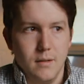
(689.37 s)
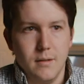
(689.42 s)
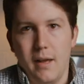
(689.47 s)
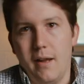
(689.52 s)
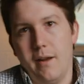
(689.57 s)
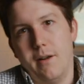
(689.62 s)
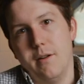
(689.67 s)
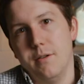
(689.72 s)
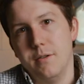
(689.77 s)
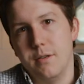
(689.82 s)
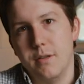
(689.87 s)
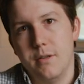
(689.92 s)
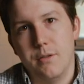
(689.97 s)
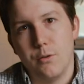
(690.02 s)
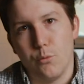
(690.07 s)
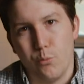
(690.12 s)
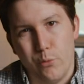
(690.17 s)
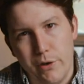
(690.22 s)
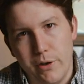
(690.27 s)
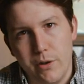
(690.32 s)
I don't know,
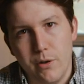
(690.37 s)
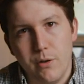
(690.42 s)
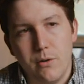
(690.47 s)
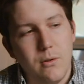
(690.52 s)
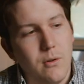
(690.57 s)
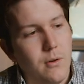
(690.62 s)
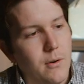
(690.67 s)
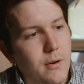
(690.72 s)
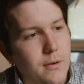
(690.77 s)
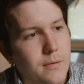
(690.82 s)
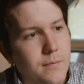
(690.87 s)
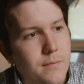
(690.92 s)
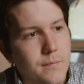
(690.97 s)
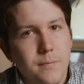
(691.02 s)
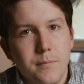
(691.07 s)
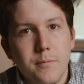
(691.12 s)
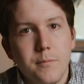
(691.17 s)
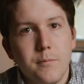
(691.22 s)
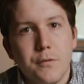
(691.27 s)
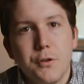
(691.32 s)
the real or
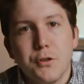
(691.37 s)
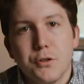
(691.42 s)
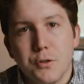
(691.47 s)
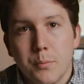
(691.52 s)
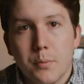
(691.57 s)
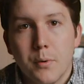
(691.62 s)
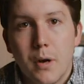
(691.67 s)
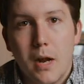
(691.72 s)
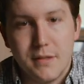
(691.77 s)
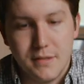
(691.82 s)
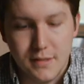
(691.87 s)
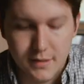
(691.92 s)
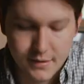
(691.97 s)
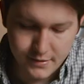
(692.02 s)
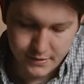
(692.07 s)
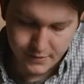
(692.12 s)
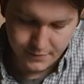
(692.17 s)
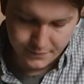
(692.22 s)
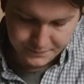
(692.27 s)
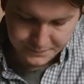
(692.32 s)
future
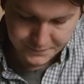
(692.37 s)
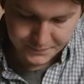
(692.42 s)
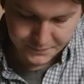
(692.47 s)
projects.